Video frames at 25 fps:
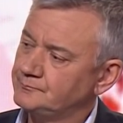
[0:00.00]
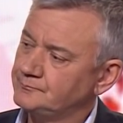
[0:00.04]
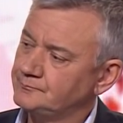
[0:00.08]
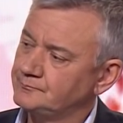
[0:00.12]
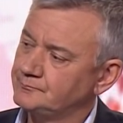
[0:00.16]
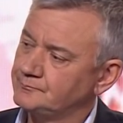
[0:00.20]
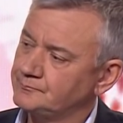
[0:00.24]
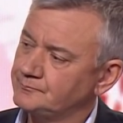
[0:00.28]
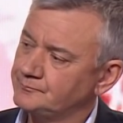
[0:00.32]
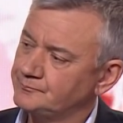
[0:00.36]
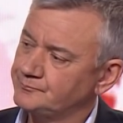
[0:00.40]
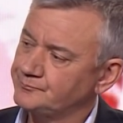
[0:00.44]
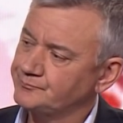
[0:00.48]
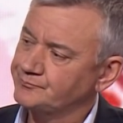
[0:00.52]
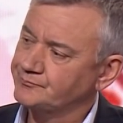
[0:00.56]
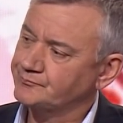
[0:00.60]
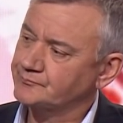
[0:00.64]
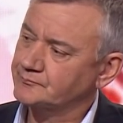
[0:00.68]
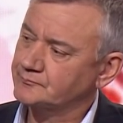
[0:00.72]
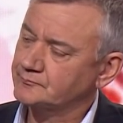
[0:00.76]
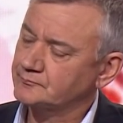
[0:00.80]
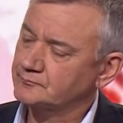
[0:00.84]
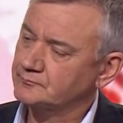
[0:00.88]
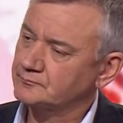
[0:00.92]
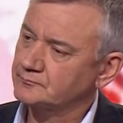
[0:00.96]

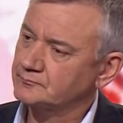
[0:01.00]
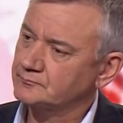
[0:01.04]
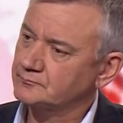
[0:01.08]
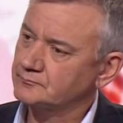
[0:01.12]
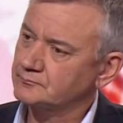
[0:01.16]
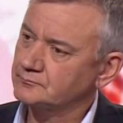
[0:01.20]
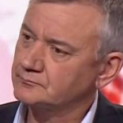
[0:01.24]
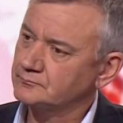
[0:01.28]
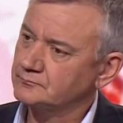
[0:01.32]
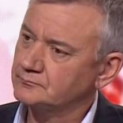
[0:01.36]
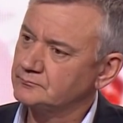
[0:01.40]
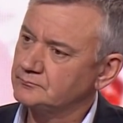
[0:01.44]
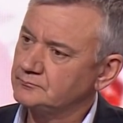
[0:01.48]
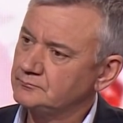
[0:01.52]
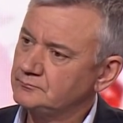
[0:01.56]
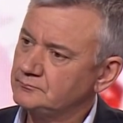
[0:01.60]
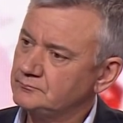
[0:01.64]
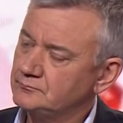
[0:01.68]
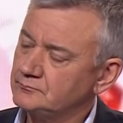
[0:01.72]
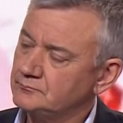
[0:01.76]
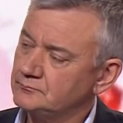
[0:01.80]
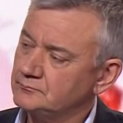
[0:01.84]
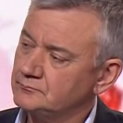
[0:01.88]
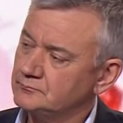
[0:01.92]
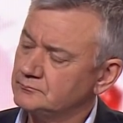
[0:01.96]

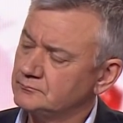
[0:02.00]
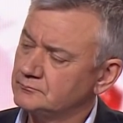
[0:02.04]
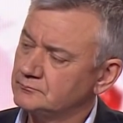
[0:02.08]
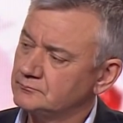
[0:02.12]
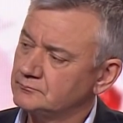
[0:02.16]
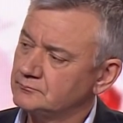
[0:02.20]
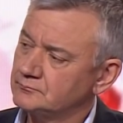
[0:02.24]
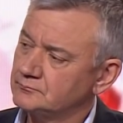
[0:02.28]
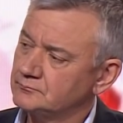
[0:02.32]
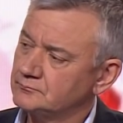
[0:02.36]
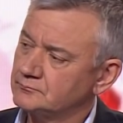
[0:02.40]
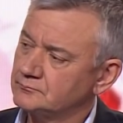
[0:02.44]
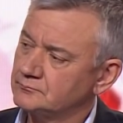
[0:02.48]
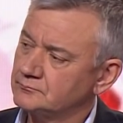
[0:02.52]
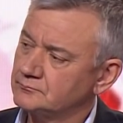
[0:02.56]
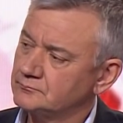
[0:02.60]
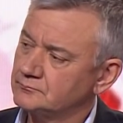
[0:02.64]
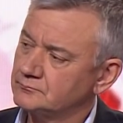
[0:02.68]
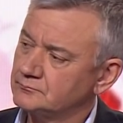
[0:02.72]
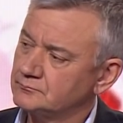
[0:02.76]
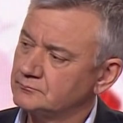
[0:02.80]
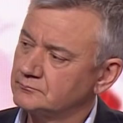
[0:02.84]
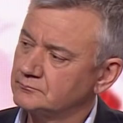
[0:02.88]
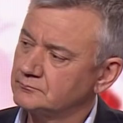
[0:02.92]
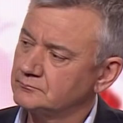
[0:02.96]

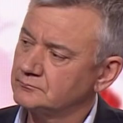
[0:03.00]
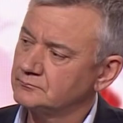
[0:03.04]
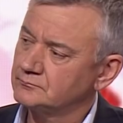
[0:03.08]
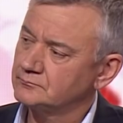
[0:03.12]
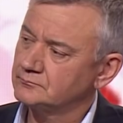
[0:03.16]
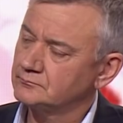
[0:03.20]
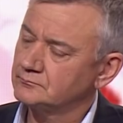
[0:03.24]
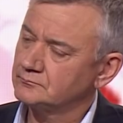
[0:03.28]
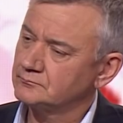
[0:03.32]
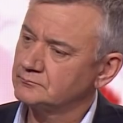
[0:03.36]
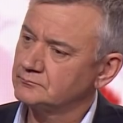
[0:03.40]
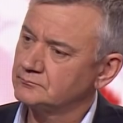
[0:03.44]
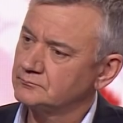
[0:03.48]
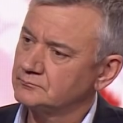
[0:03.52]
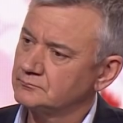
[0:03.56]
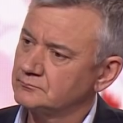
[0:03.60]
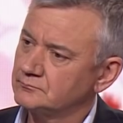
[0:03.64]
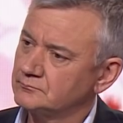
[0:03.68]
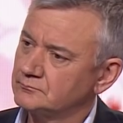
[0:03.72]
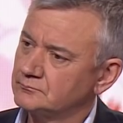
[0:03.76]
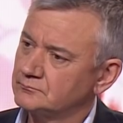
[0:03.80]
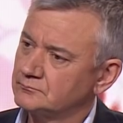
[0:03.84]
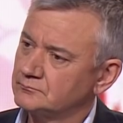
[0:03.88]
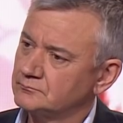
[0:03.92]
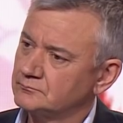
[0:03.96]

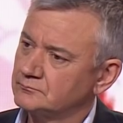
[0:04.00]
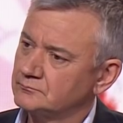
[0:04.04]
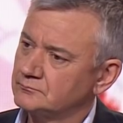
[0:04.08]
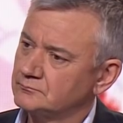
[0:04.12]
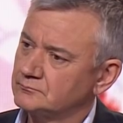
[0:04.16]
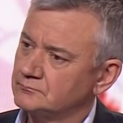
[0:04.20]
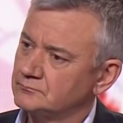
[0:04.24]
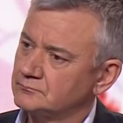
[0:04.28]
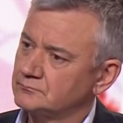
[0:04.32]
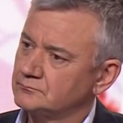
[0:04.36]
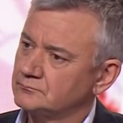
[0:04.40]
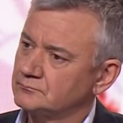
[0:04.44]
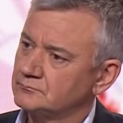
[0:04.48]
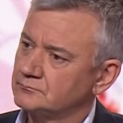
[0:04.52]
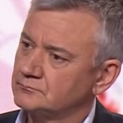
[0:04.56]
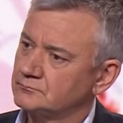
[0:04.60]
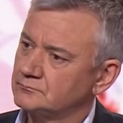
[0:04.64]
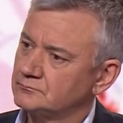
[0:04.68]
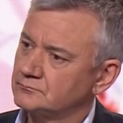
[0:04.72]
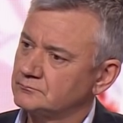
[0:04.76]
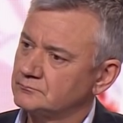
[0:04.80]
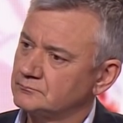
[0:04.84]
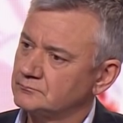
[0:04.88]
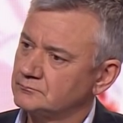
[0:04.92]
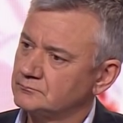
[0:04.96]

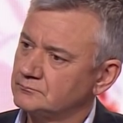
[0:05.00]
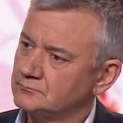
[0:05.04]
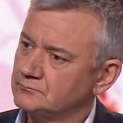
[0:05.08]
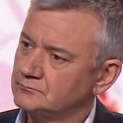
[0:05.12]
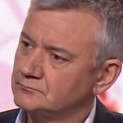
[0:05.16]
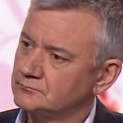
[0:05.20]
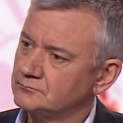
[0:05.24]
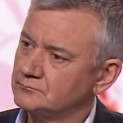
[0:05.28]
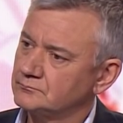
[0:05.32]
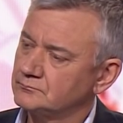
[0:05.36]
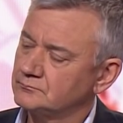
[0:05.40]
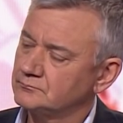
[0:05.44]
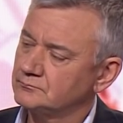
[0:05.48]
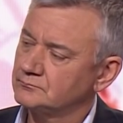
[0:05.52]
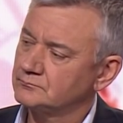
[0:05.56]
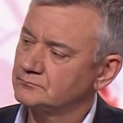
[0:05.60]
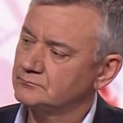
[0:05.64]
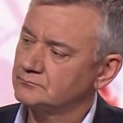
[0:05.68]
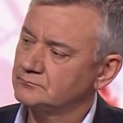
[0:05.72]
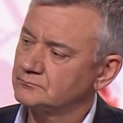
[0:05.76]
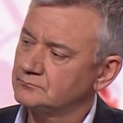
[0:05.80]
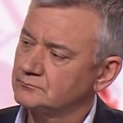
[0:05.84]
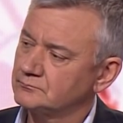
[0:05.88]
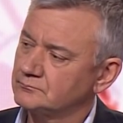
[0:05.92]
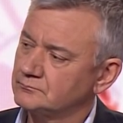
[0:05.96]

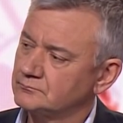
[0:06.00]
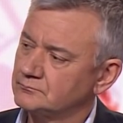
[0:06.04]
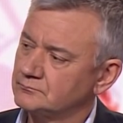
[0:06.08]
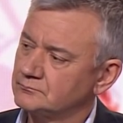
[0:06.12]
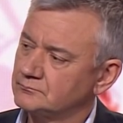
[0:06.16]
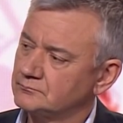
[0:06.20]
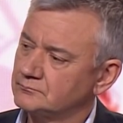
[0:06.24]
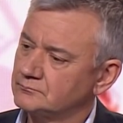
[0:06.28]
No words are spoken by the person on screen.